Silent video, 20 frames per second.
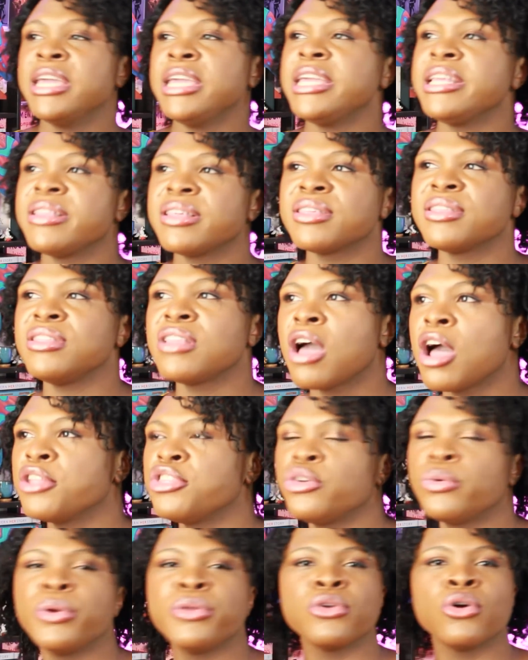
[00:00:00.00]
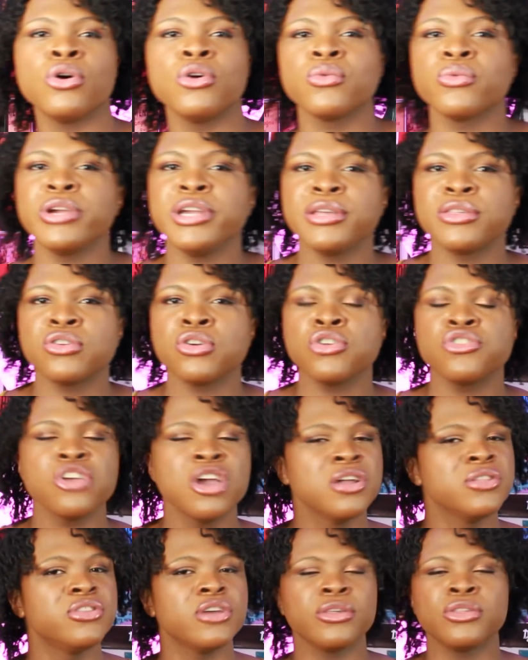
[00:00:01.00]
He does not do his own research,
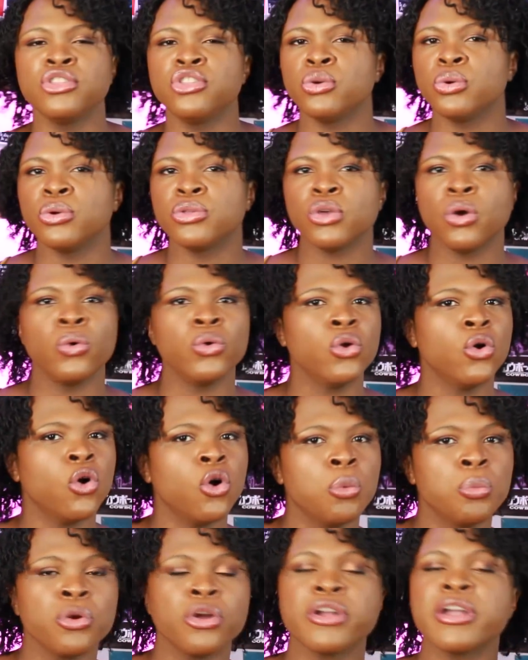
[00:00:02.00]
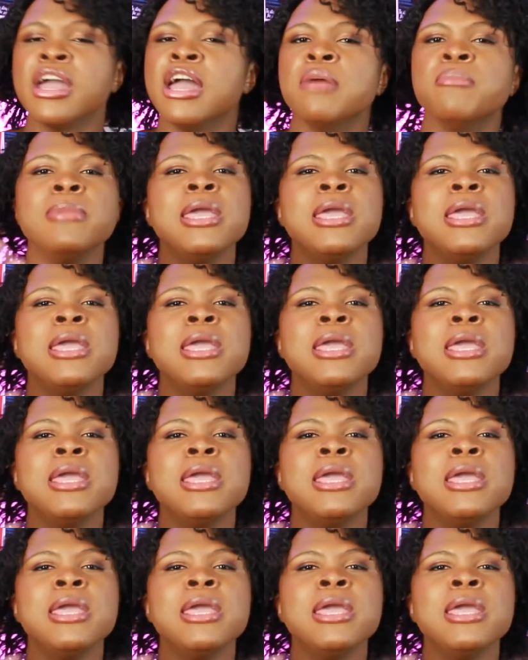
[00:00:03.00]
doesn't do his own homework.